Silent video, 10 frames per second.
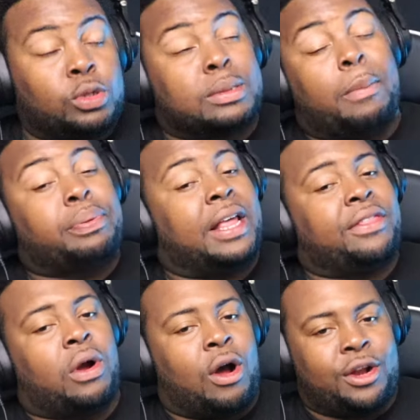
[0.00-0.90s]
going to play
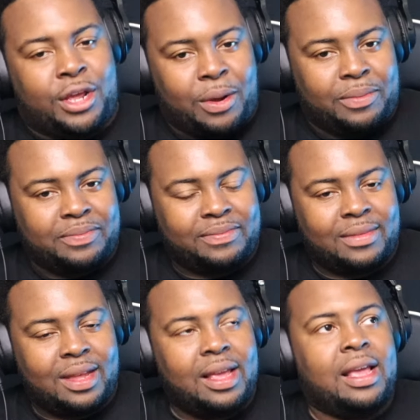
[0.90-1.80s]
their audio.
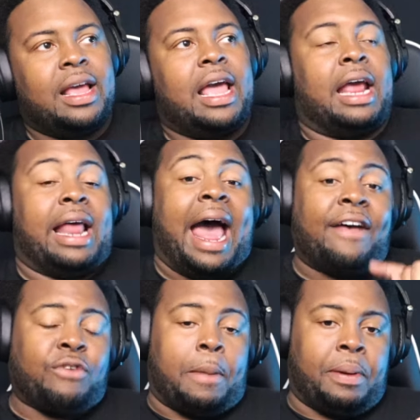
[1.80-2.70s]
And
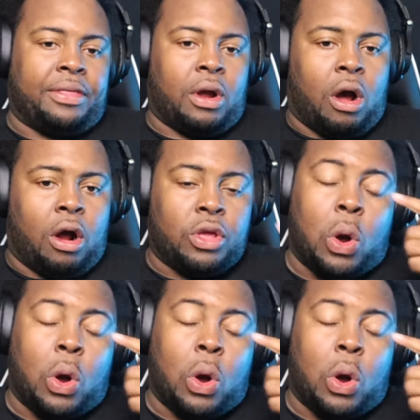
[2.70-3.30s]
after I play their audio,